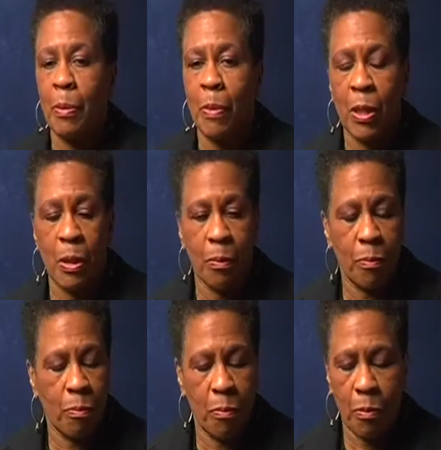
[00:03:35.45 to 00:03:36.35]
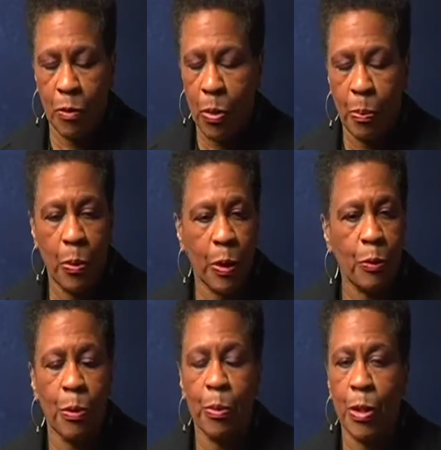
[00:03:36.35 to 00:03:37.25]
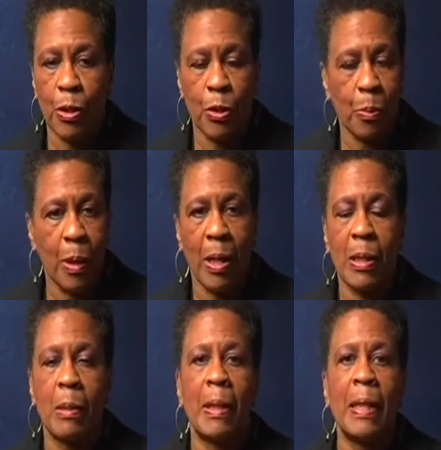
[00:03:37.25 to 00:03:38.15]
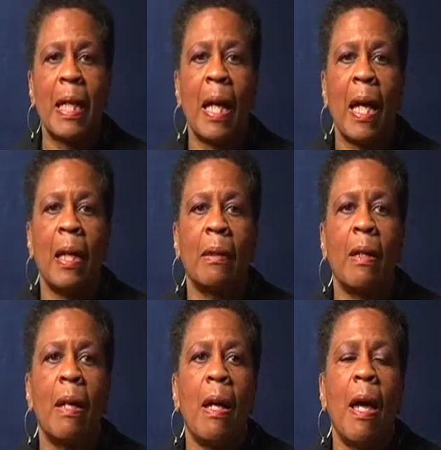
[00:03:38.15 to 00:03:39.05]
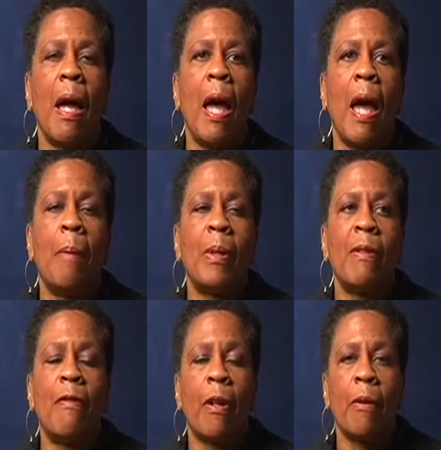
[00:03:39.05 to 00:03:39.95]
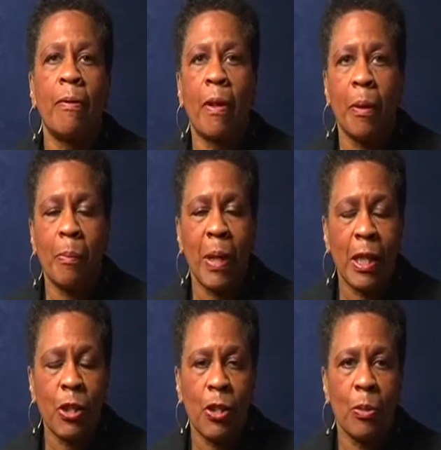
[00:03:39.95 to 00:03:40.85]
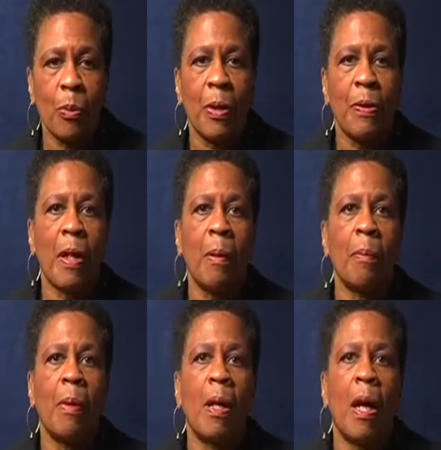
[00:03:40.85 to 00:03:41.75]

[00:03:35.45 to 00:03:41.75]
as many support groups as you possibly can and be very, very patient with them.